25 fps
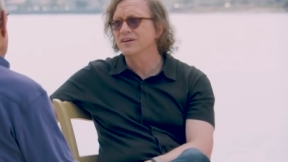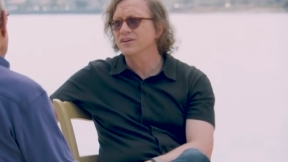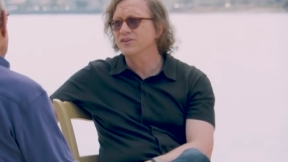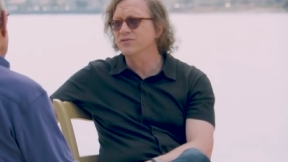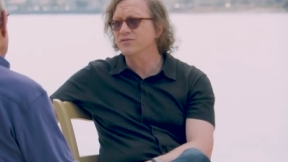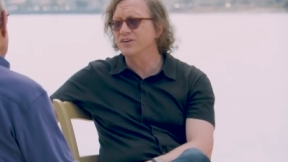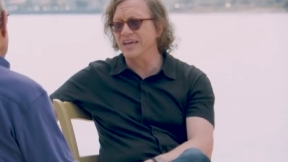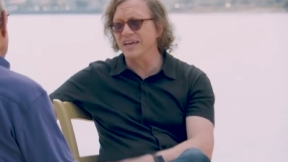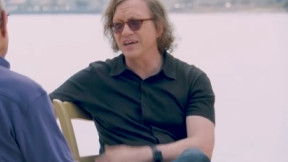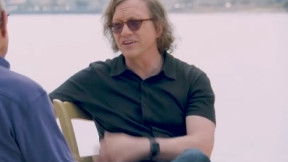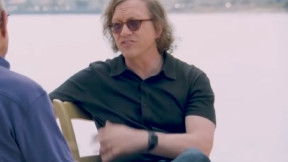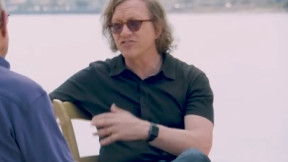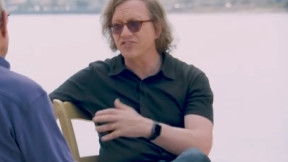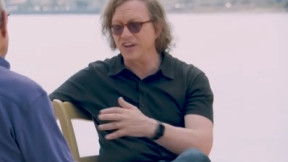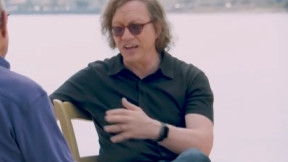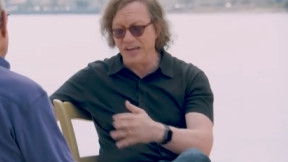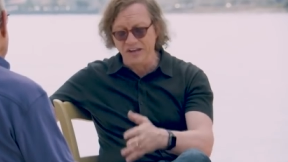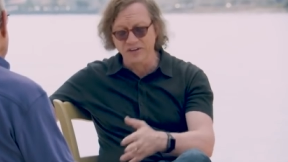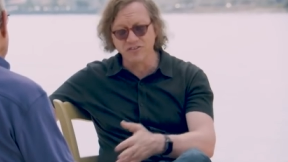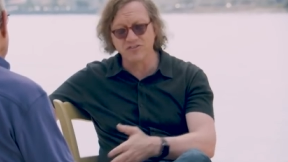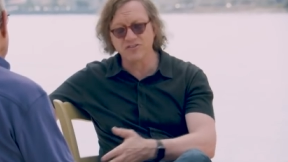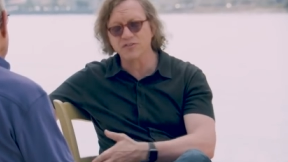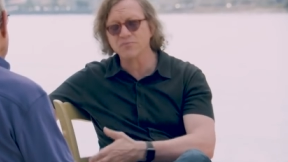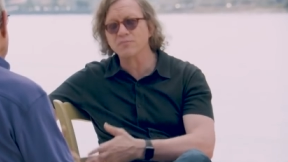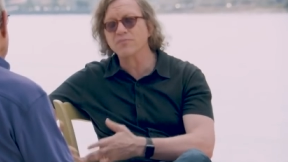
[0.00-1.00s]
you can't
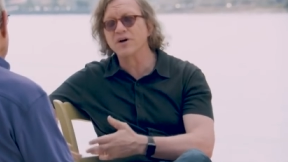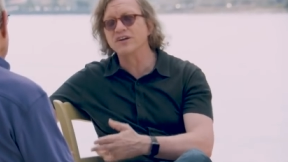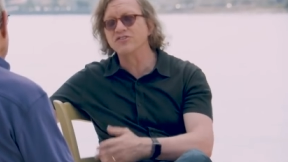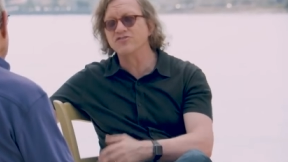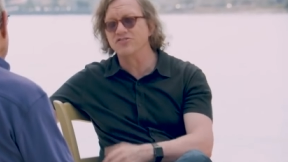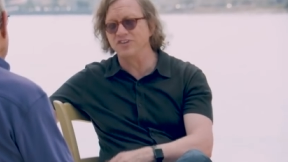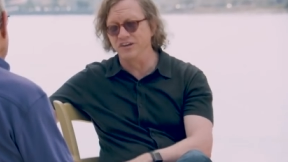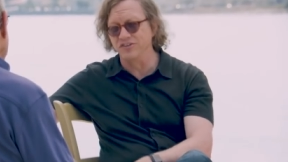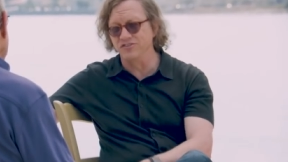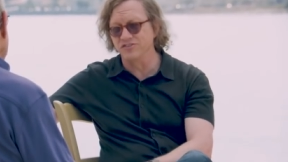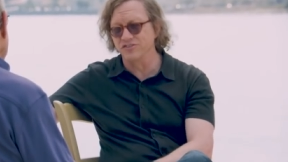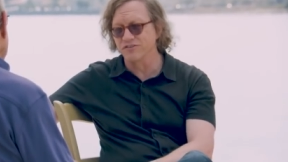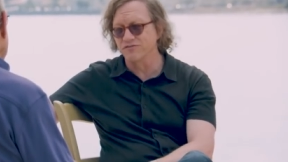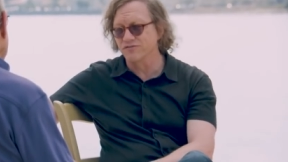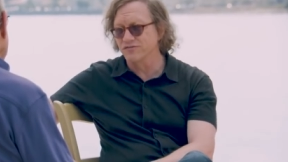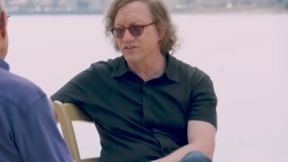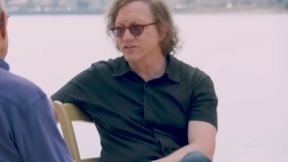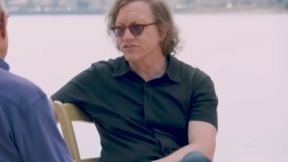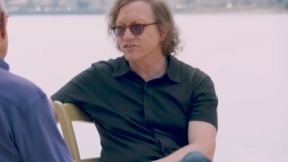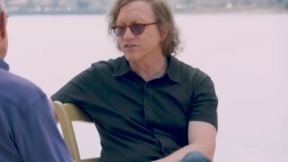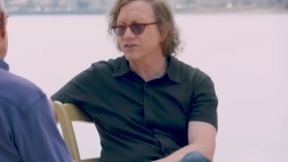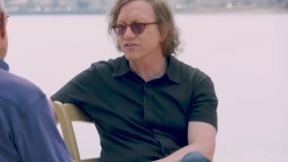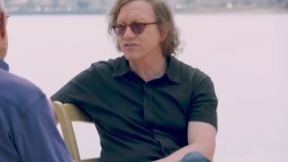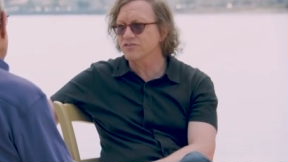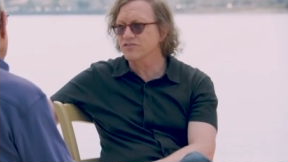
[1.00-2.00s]
change them by changing
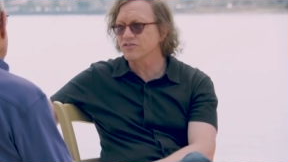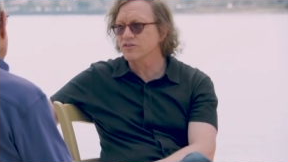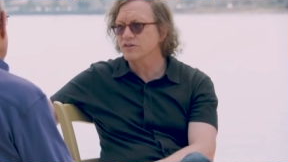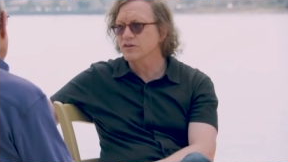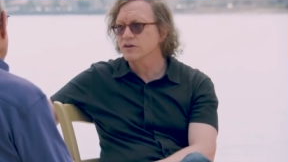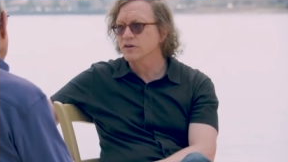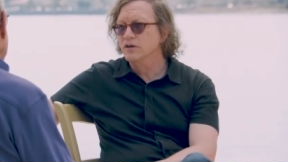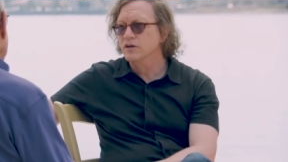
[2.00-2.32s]
physics.